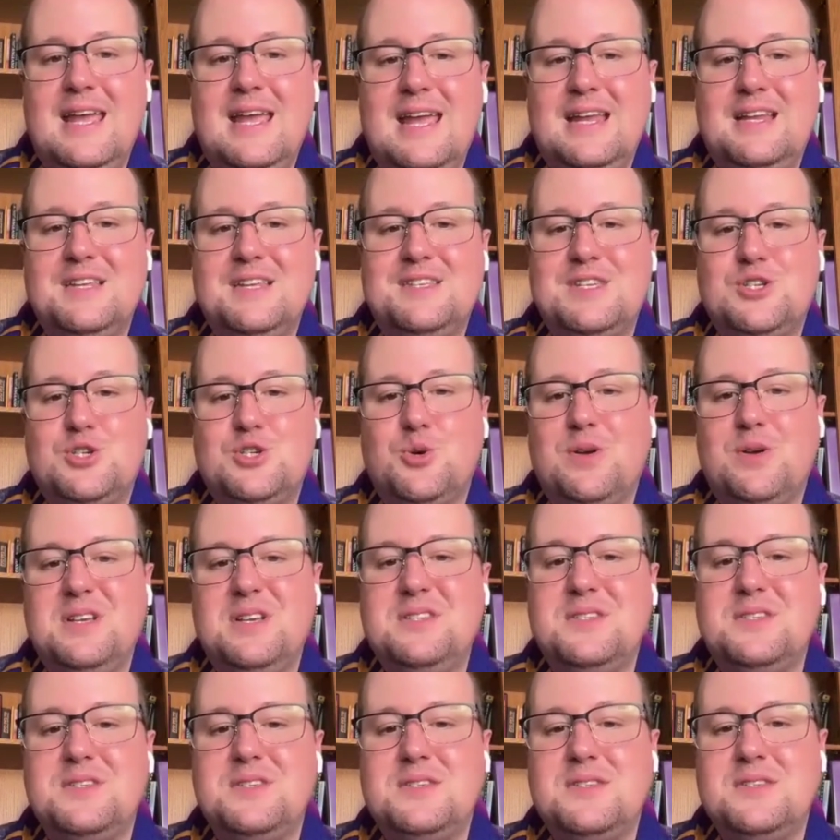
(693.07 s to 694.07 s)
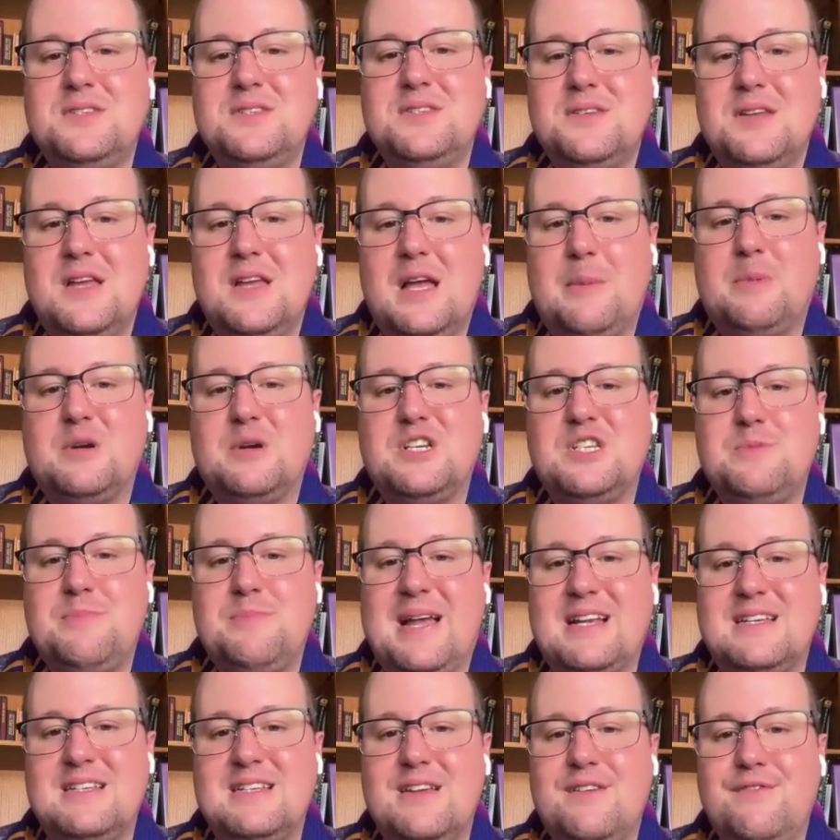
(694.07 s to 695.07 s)
It is a choice, a
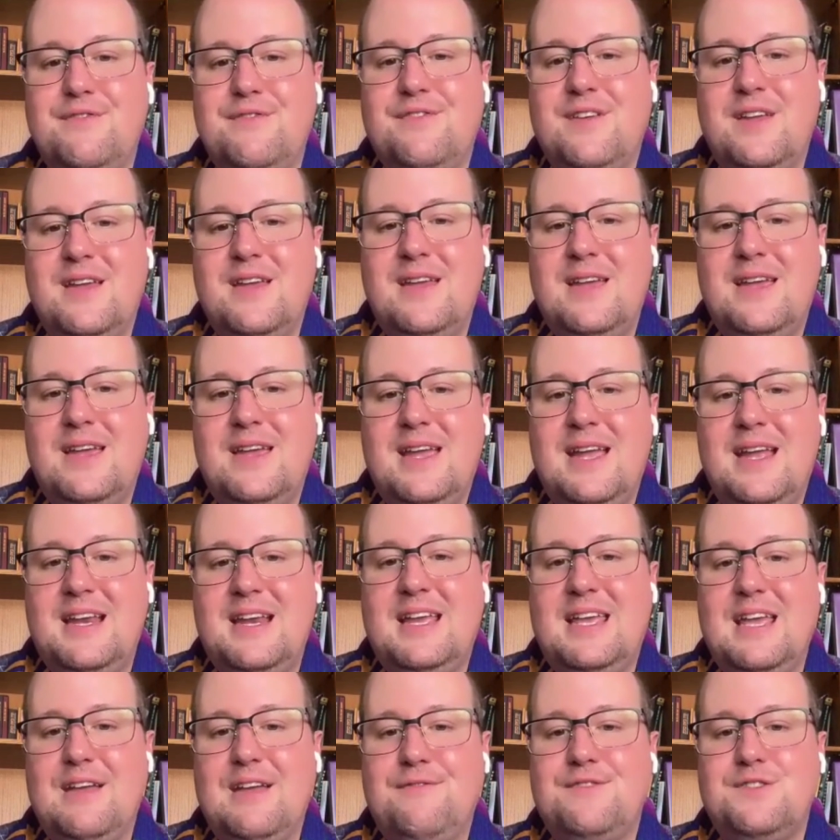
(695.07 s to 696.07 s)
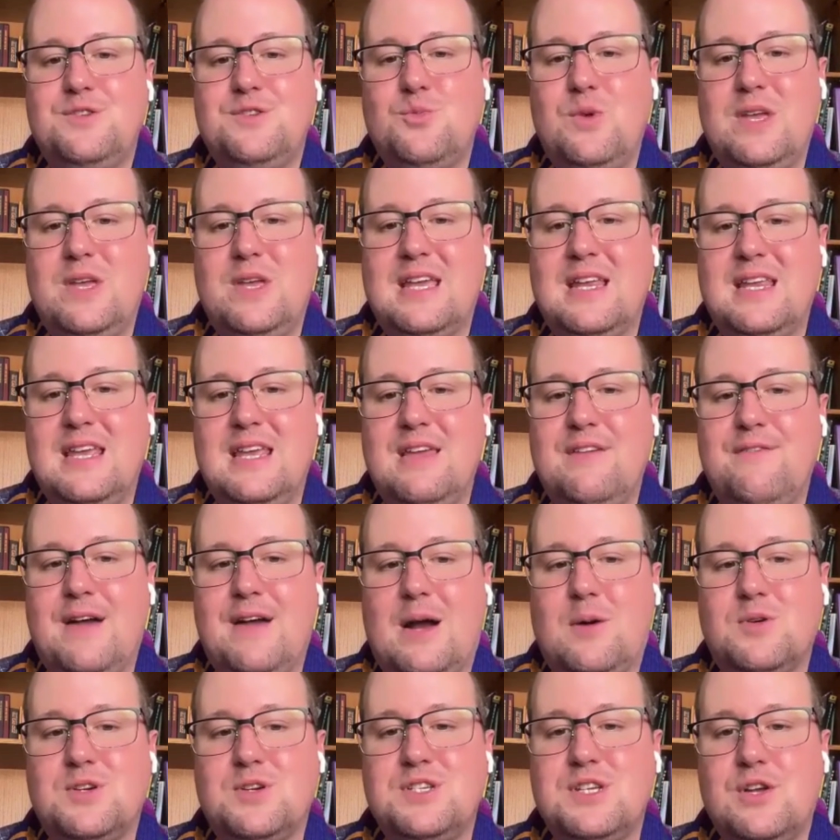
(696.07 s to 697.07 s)
perspective, and a gift we can give
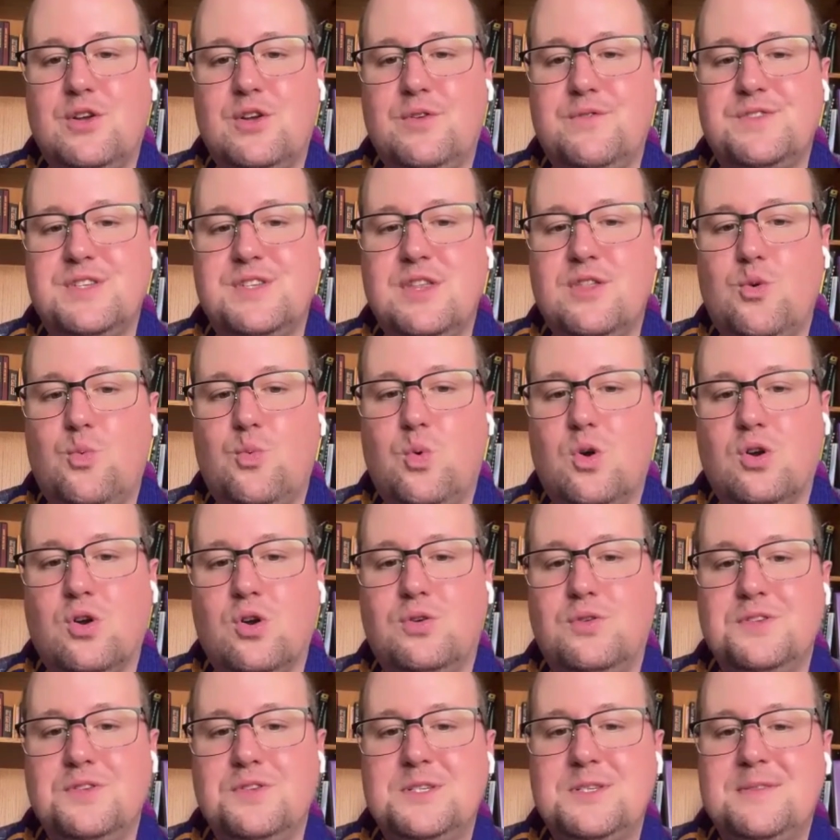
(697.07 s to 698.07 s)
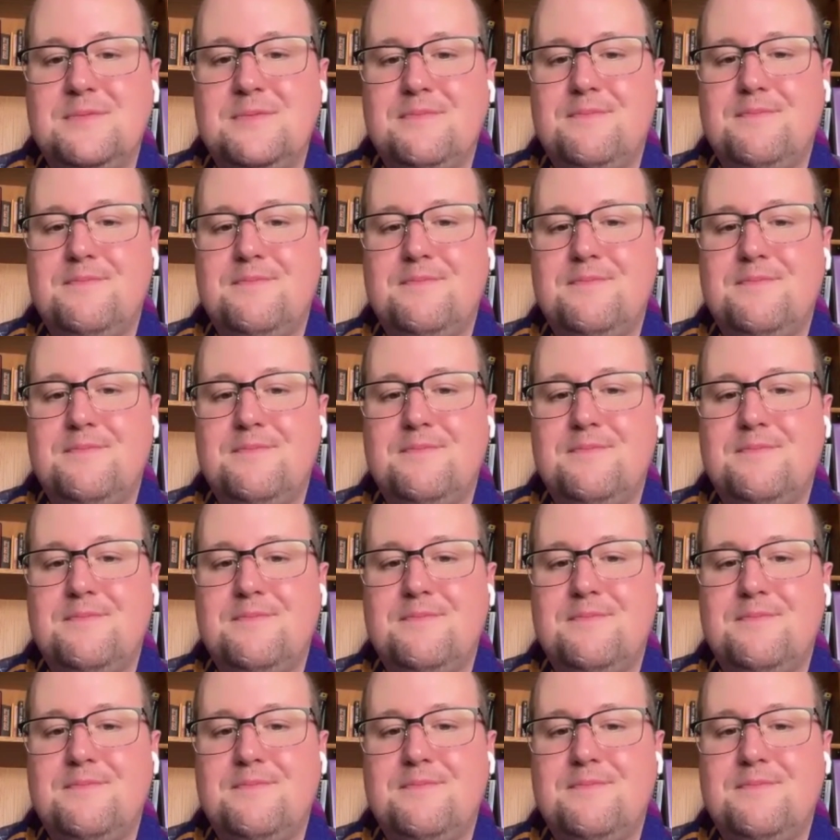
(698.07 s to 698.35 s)
ourselves and the world.